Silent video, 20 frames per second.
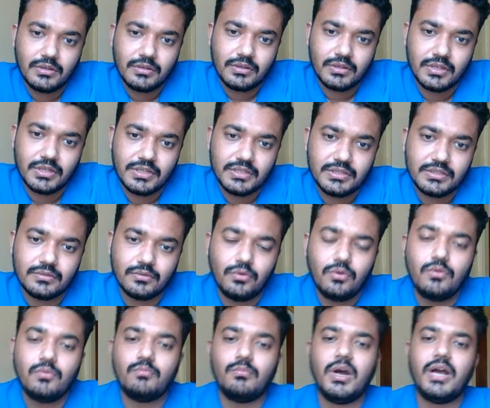There is.
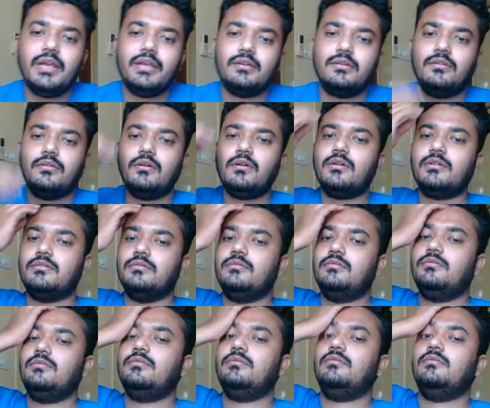Oh my god.
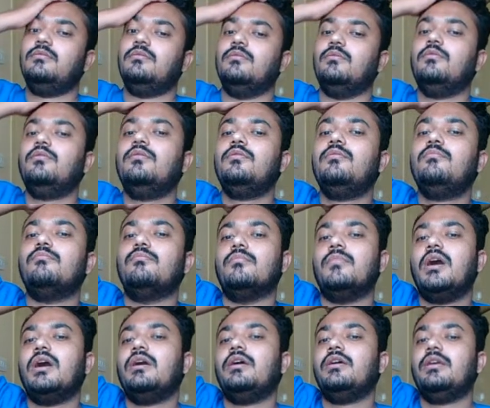Oh
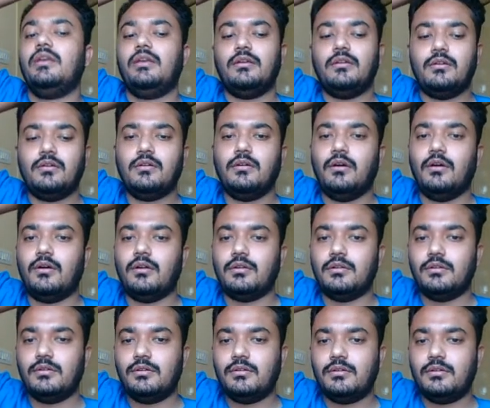my god.
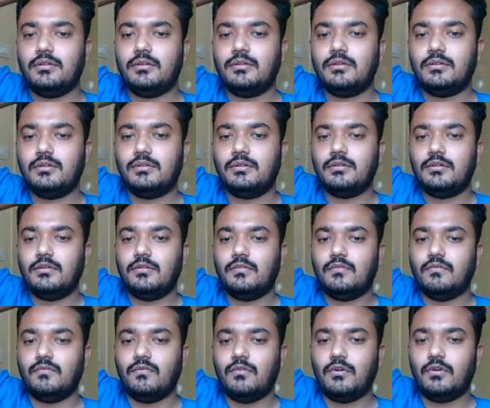
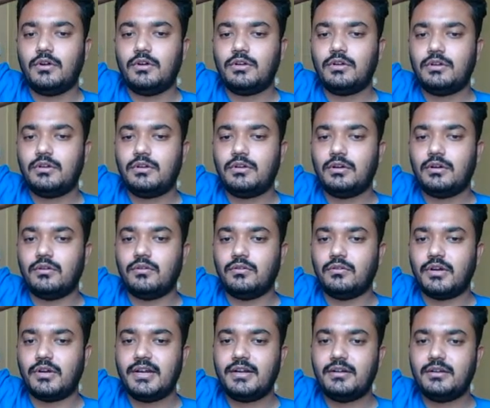What a
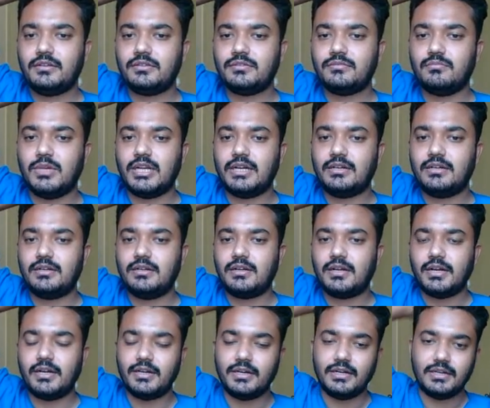horrendous blunder
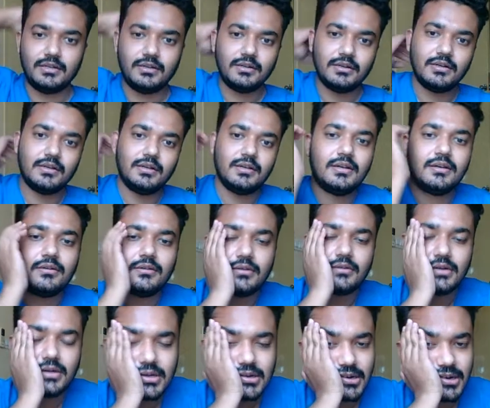I did.
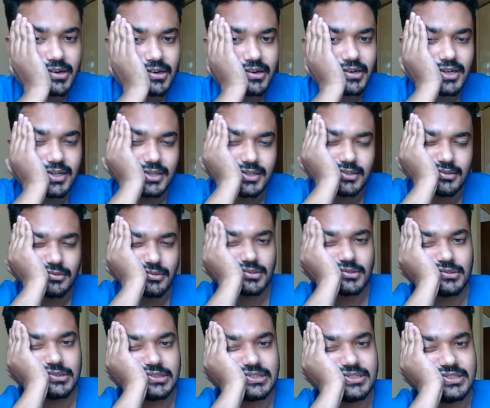And he did not
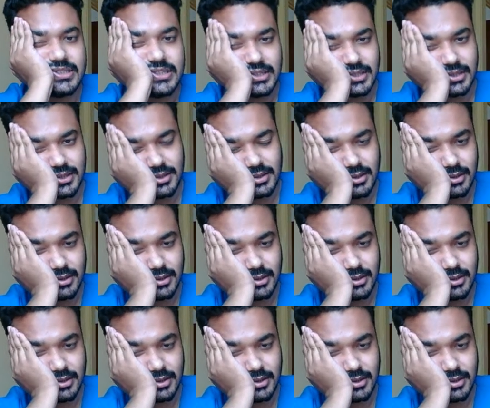see it.